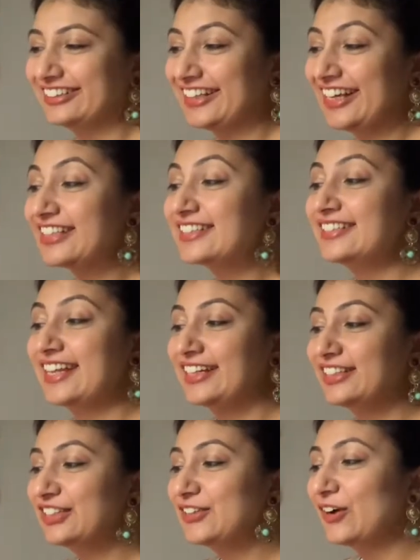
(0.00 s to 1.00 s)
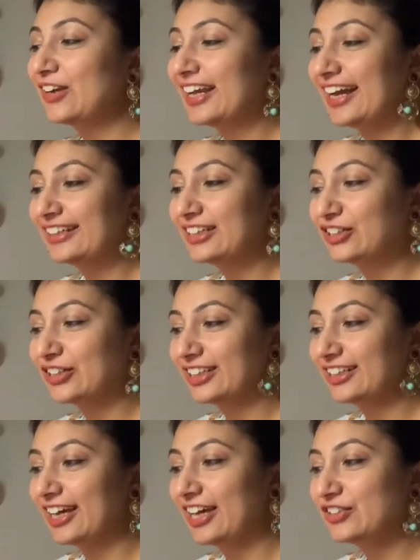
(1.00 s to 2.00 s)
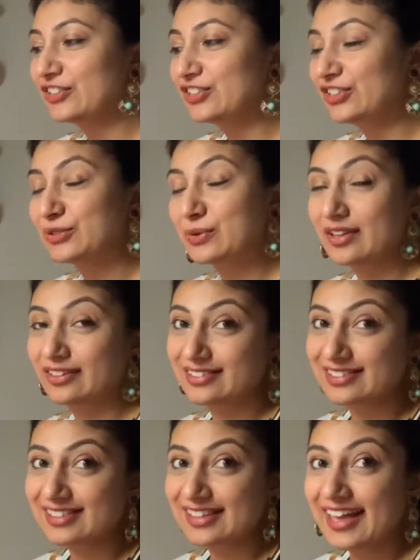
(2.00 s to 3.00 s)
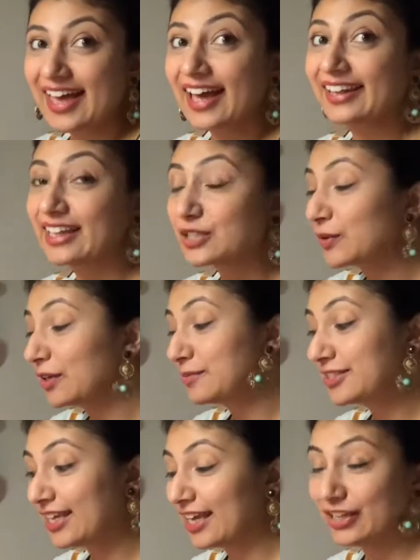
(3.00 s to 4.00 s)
Extend your light-hearted energy to others. And that's what I'm saying.